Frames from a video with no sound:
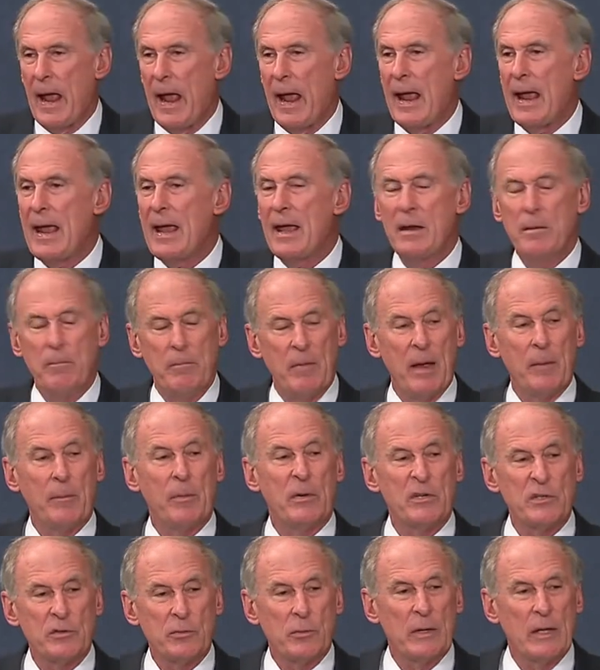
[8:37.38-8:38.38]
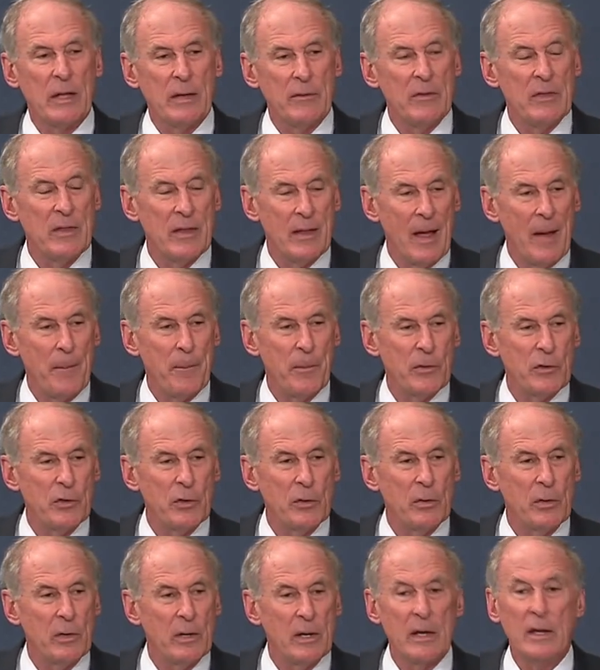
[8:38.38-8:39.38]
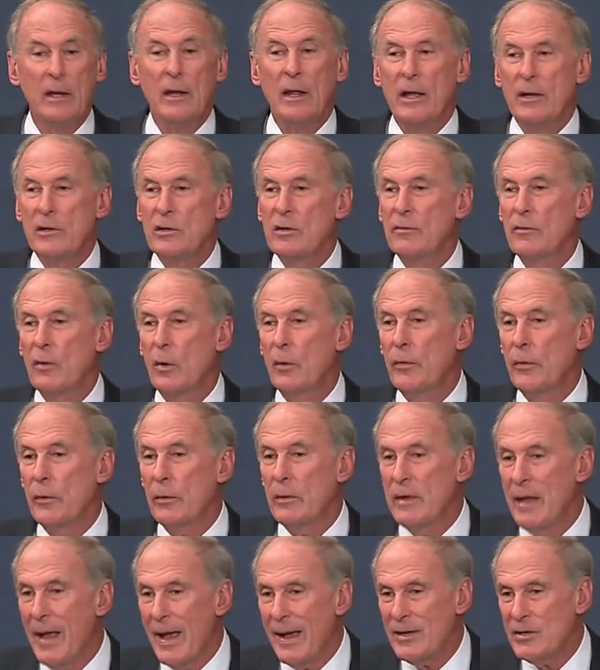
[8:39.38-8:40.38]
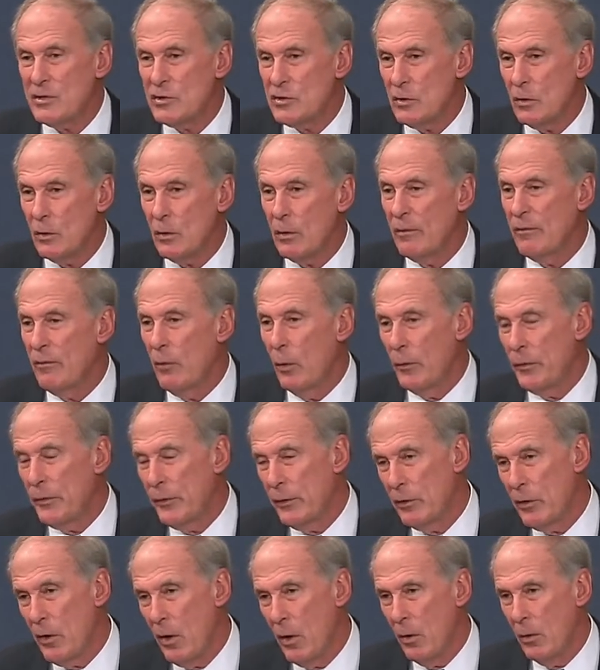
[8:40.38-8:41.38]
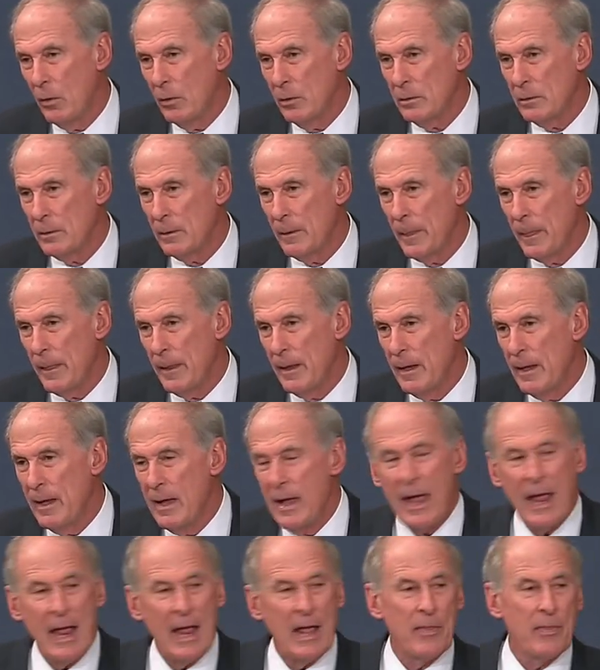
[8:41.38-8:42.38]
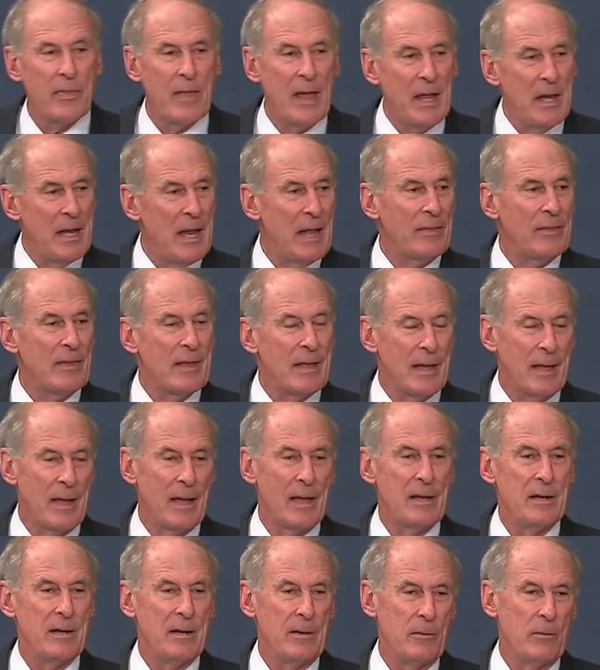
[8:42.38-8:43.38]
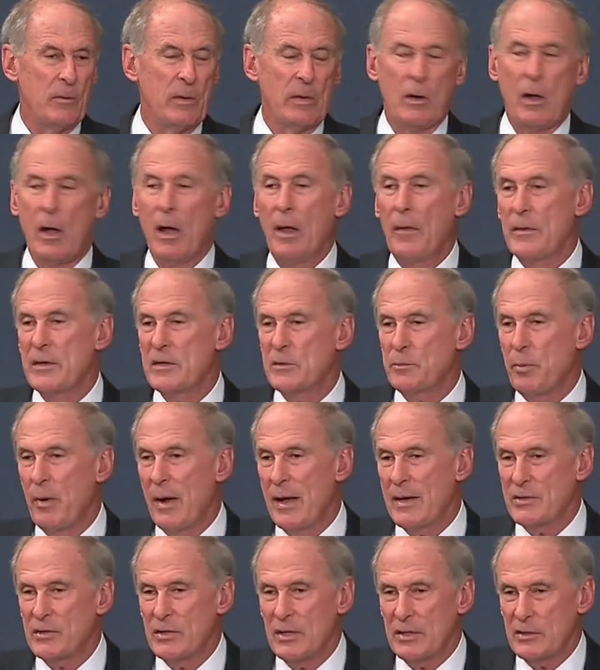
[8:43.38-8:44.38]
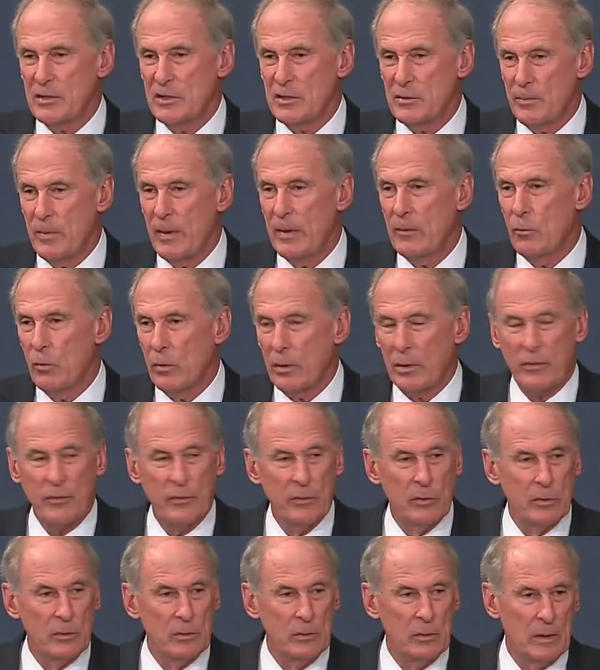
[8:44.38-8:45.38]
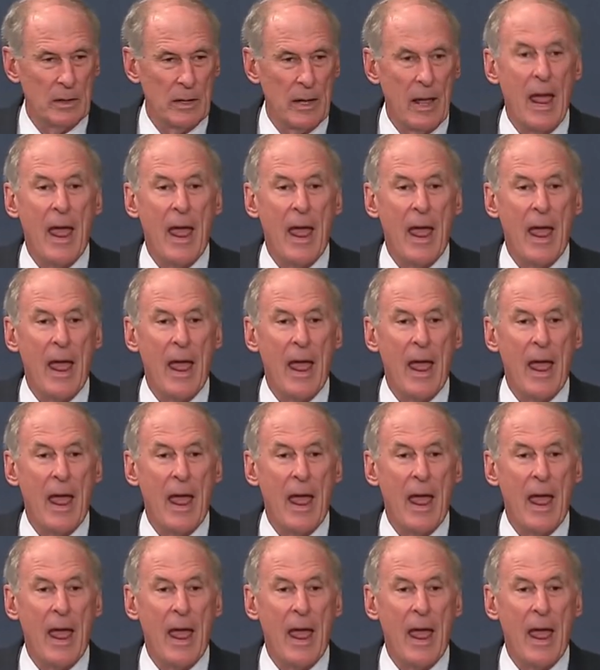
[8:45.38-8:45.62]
and members given the opportunity to vote their yes or vote their no. And then at the end, when all this process has been worked through,